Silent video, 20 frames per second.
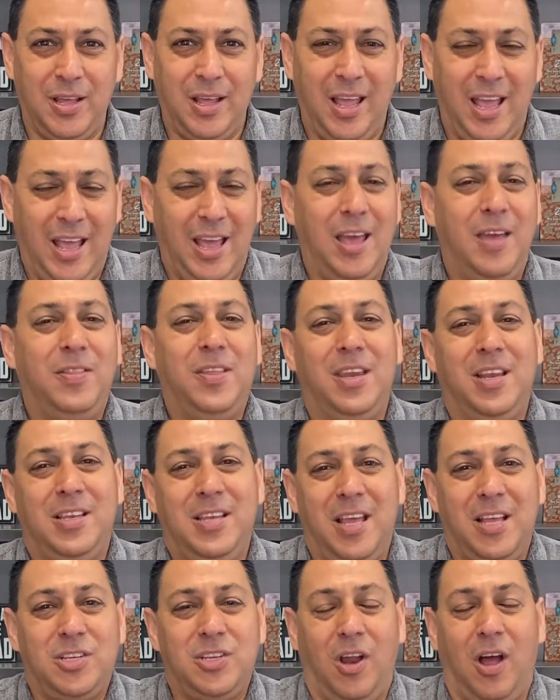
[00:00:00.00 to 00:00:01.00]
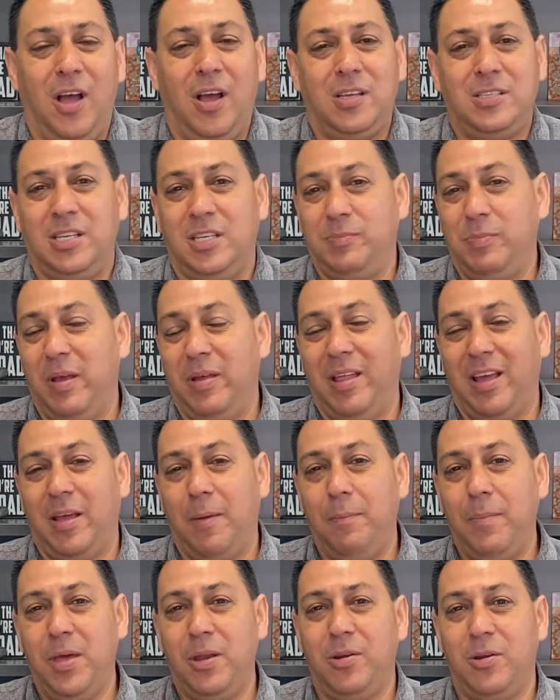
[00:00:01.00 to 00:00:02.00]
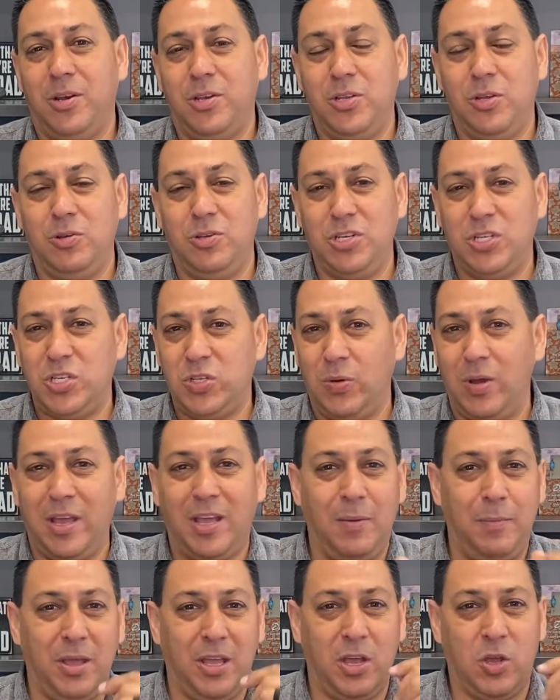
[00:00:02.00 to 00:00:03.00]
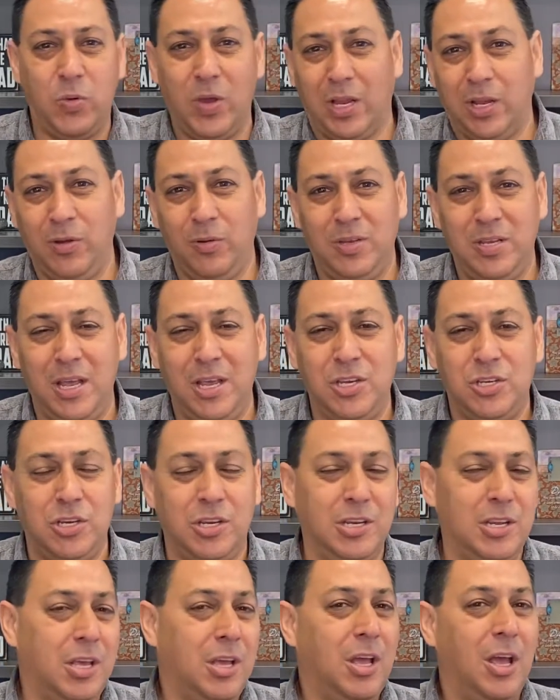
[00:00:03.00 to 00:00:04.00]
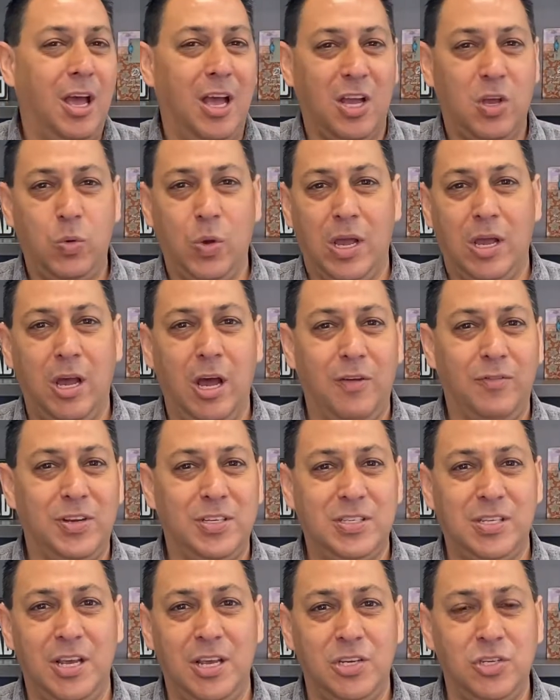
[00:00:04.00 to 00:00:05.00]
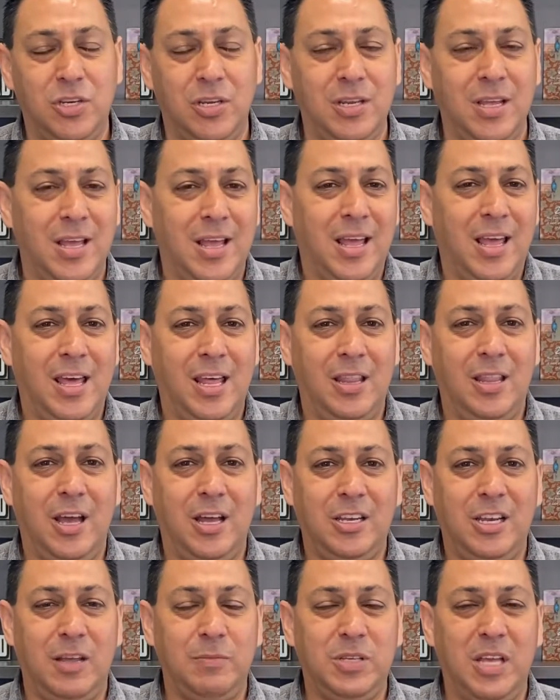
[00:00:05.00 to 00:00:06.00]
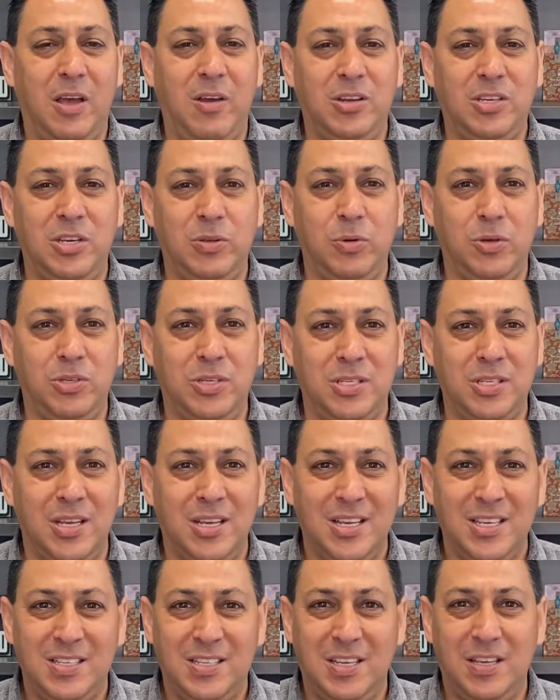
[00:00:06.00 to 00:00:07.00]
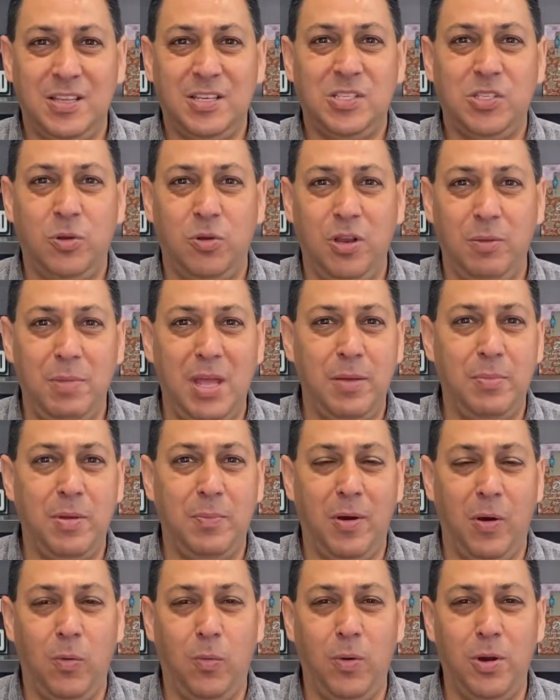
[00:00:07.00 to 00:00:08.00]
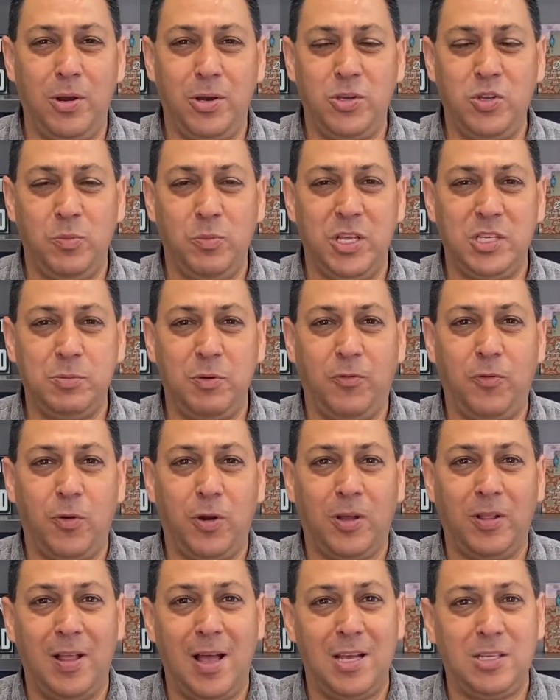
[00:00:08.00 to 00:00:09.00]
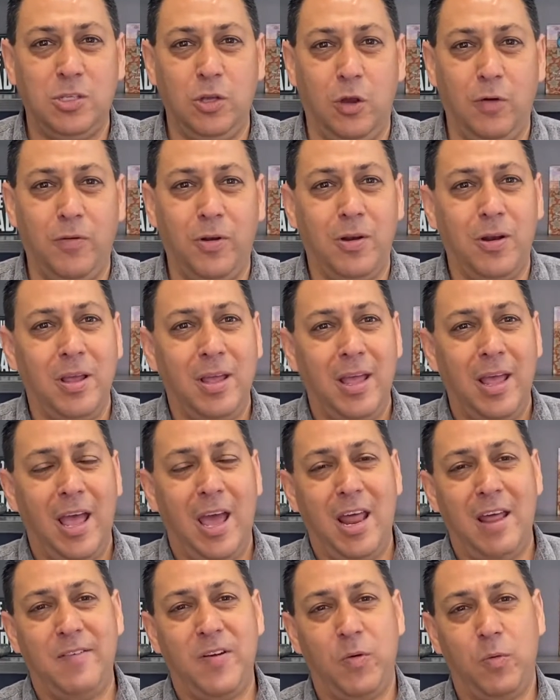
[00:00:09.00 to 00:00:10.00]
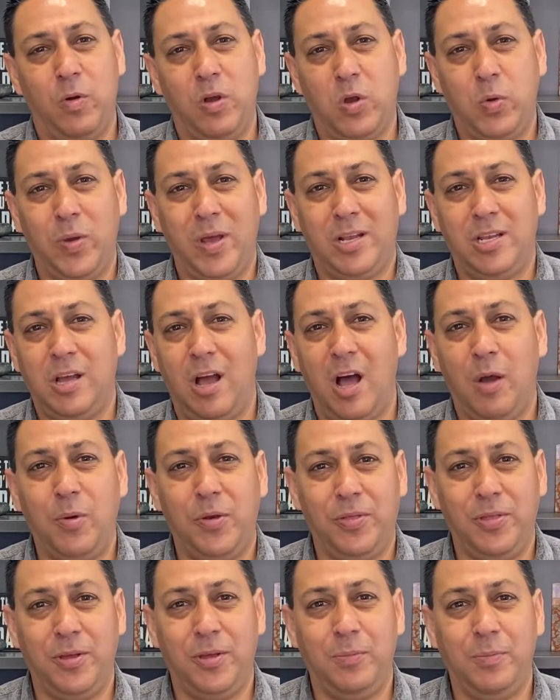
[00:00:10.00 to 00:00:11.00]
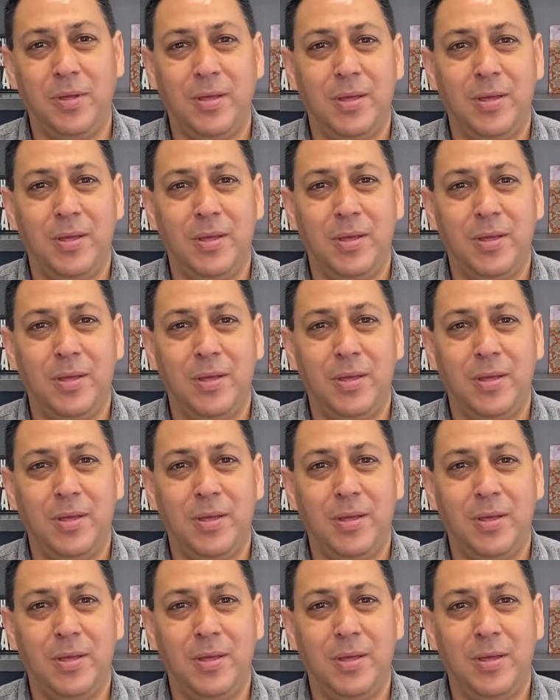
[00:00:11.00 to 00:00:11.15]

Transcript: And the detention, honestly, is maybe like a minute or two just so I can make a quick notation, a quick conversation. And a lot of times I actually will just see the student maybe about 1 or 2 minutes before class is over and have a real quick talk with them.